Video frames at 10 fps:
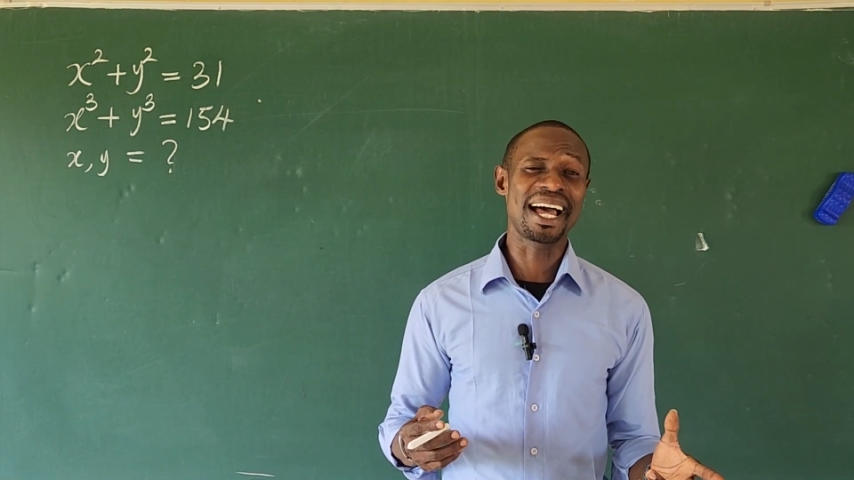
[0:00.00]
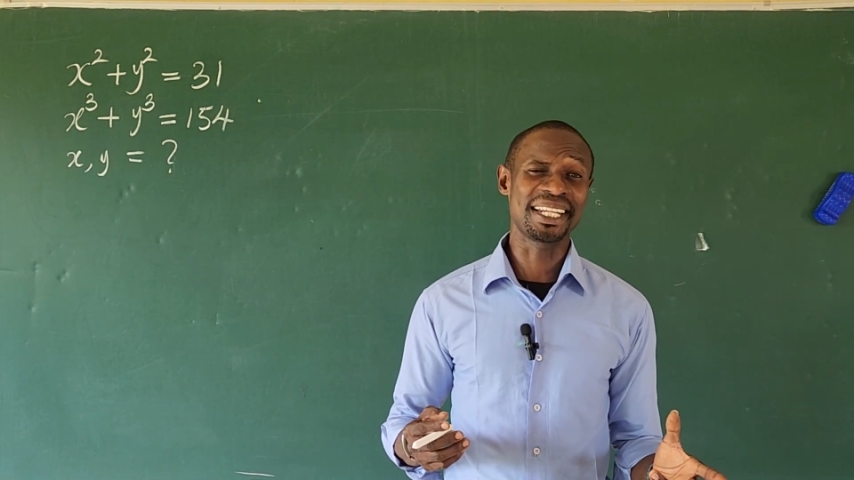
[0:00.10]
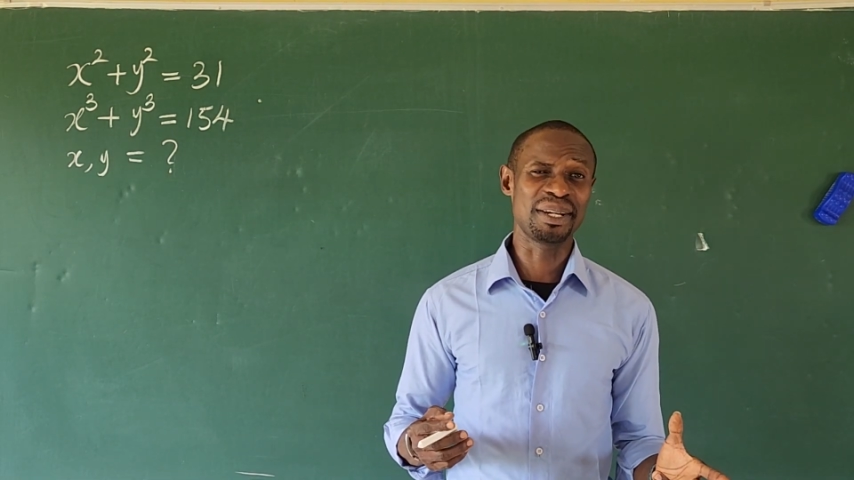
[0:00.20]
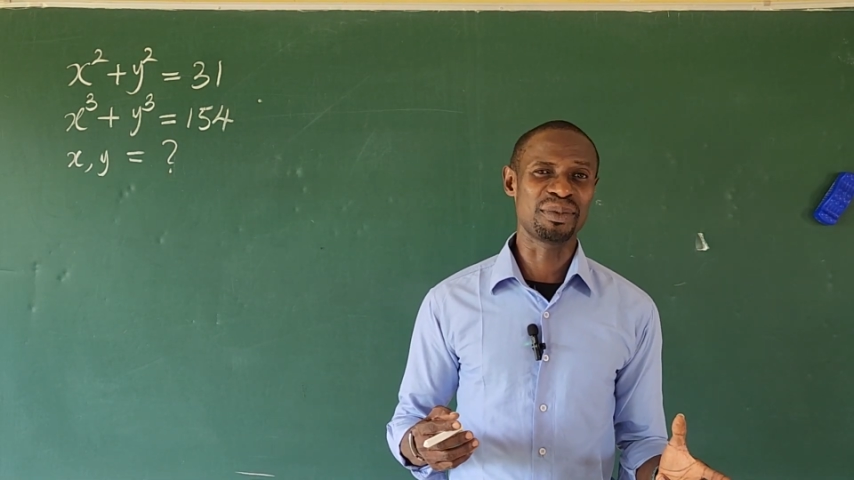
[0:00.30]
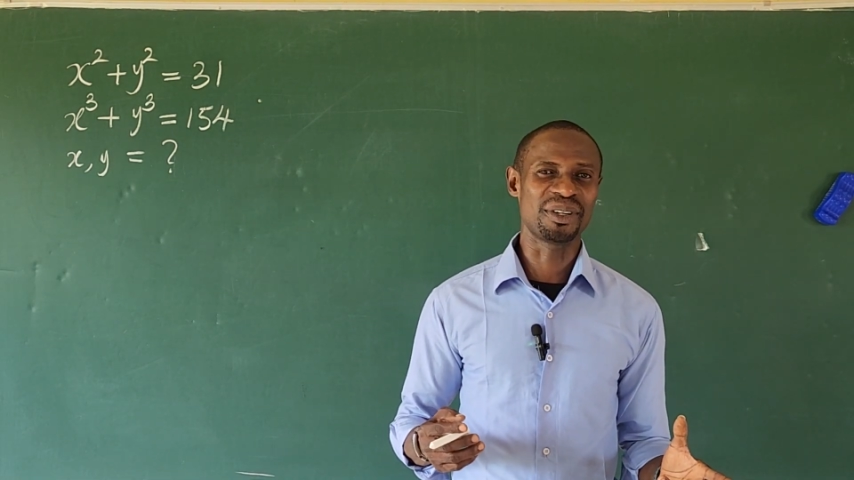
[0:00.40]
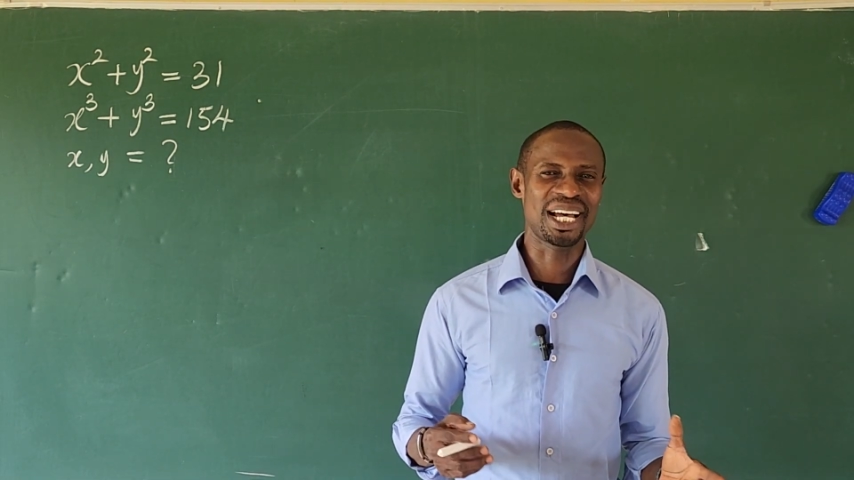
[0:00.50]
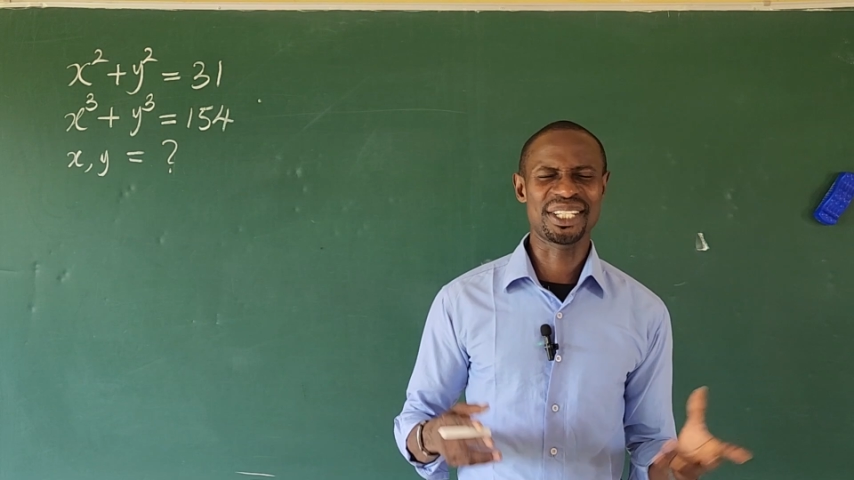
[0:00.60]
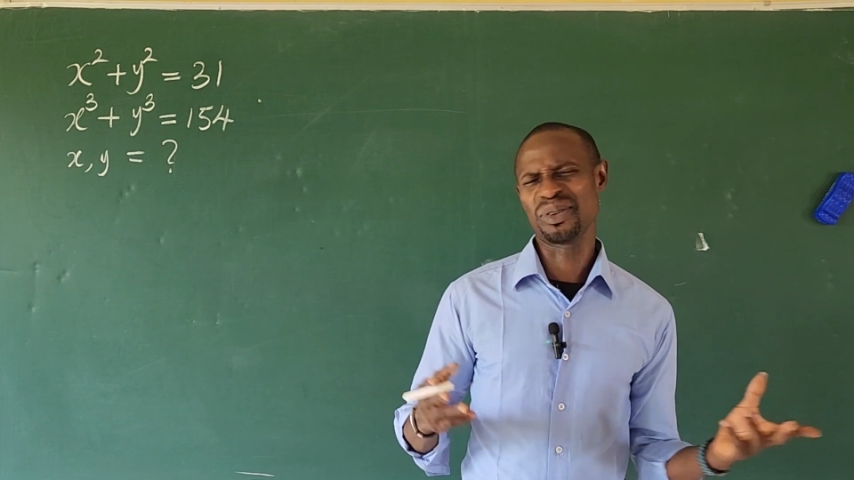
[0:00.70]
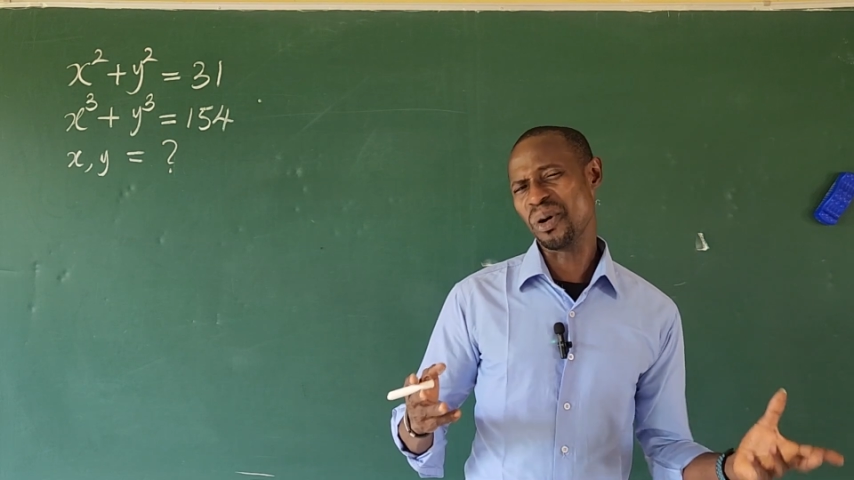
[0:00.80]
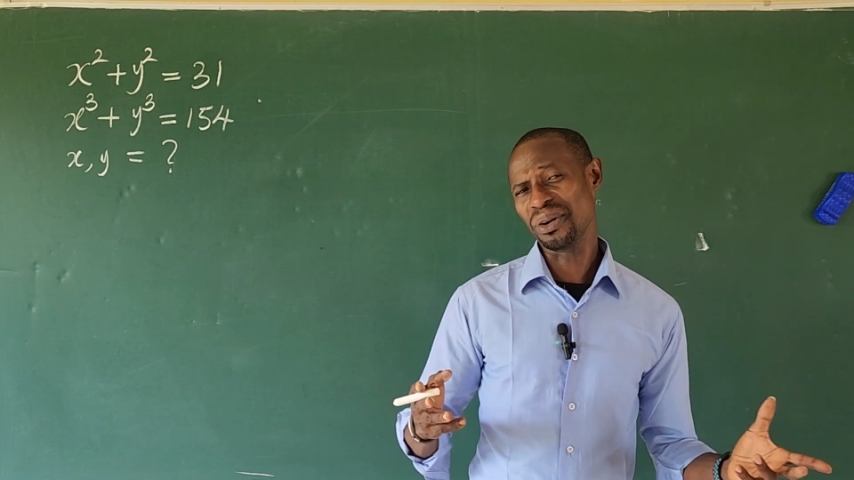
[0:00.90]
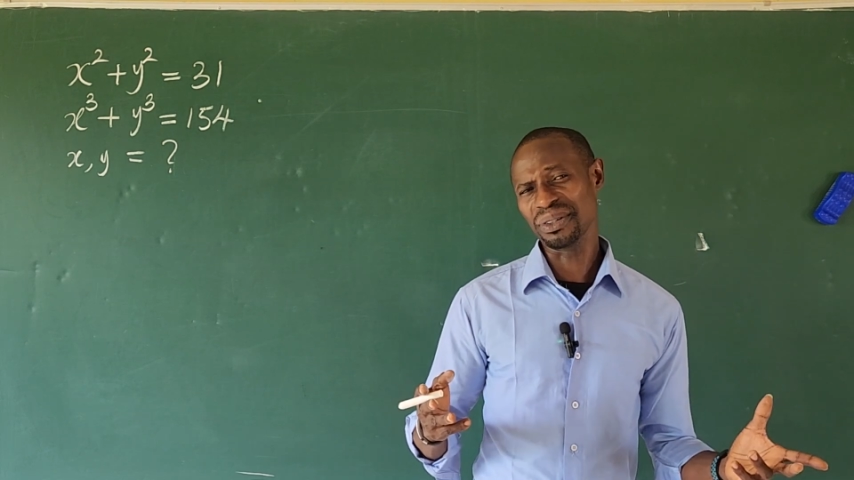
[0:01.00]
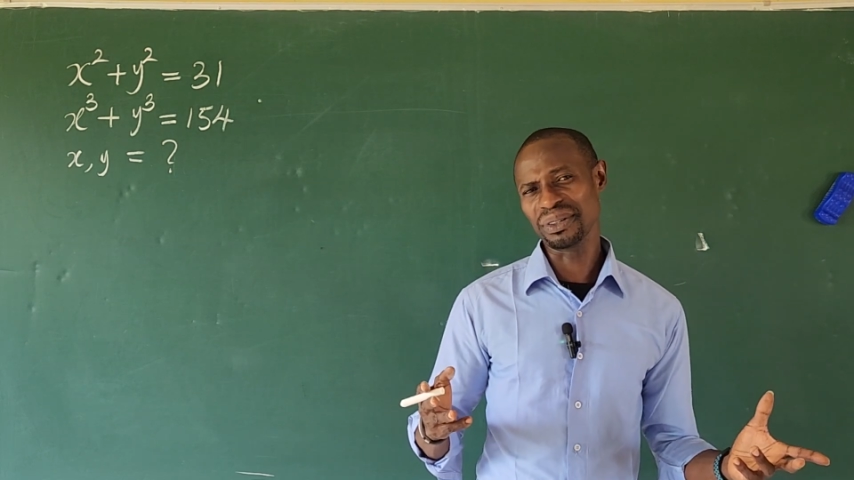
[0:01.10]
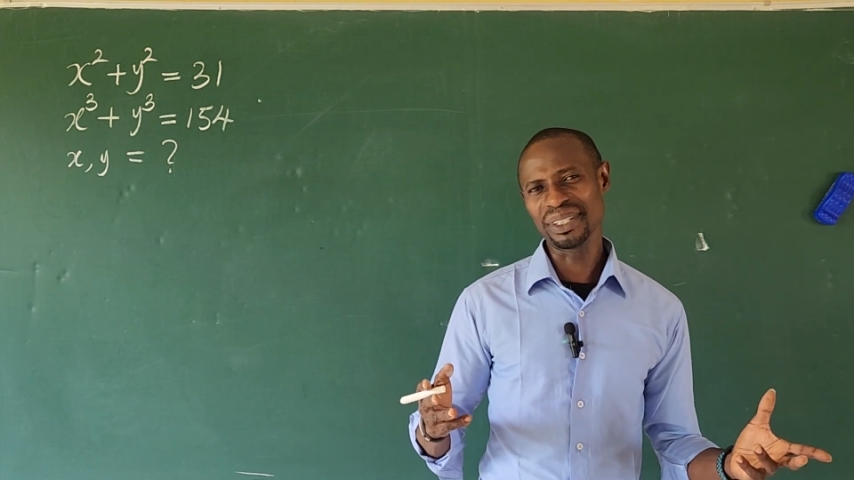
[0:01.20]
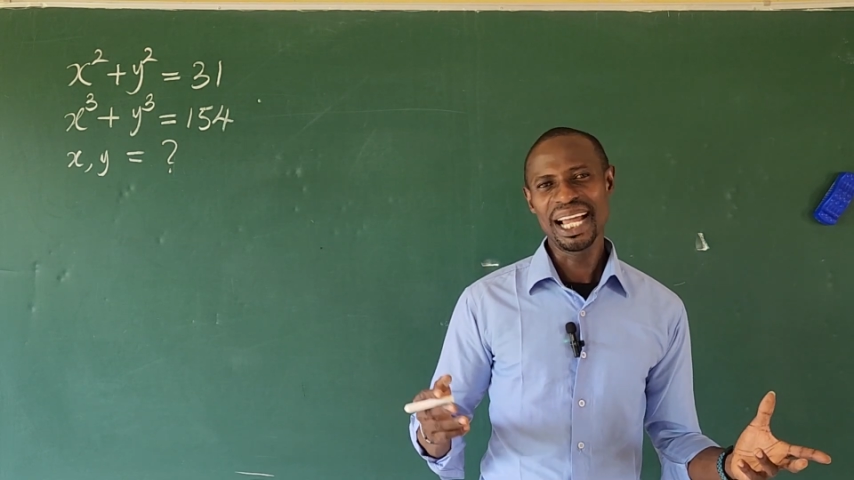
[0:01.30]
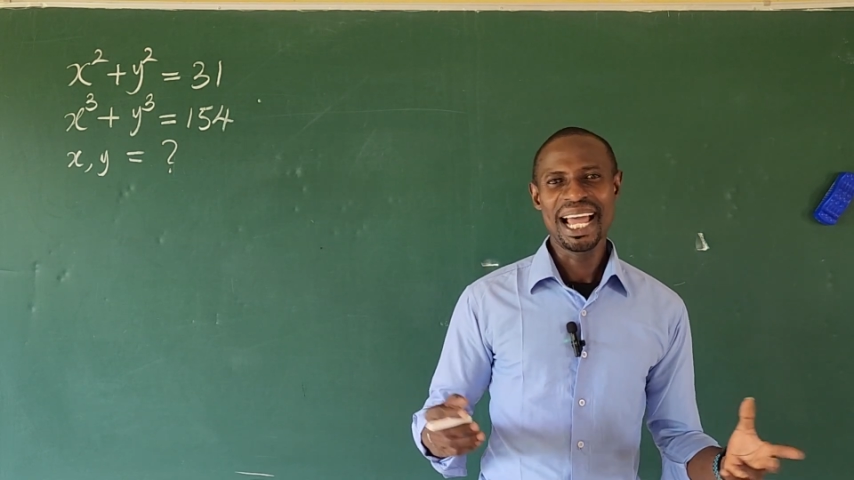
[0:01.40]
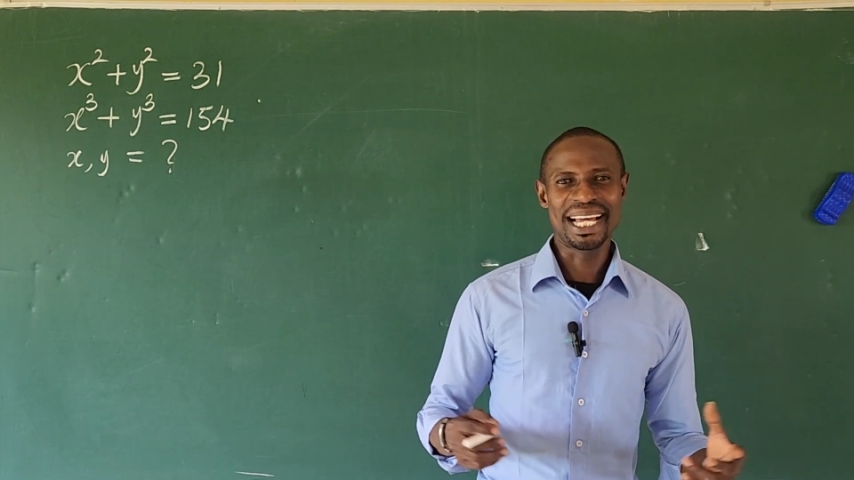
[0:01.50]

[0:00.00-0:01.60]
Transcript: Anemo, as you all know.